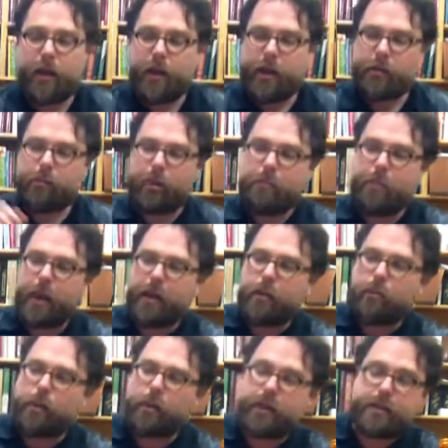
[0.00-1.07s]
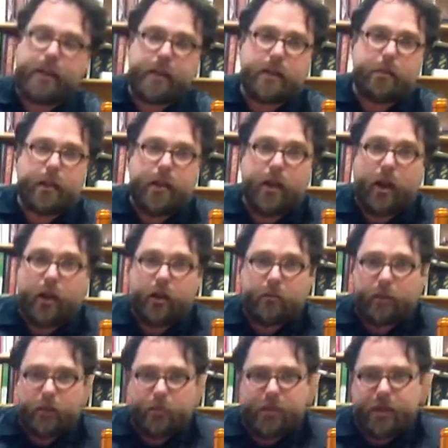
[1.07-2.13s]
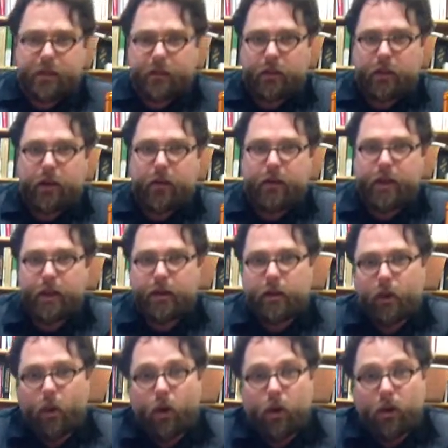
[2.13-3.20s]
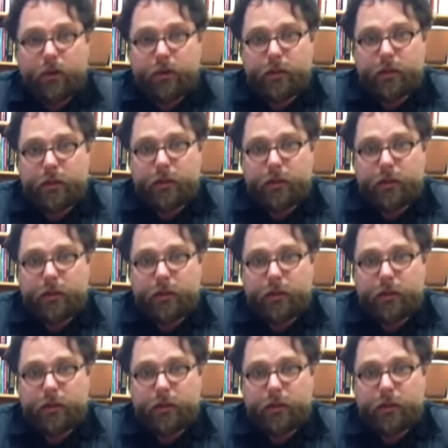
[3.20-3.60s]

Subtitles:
In the right bank, we're in Saint-Emilion, but a particular area called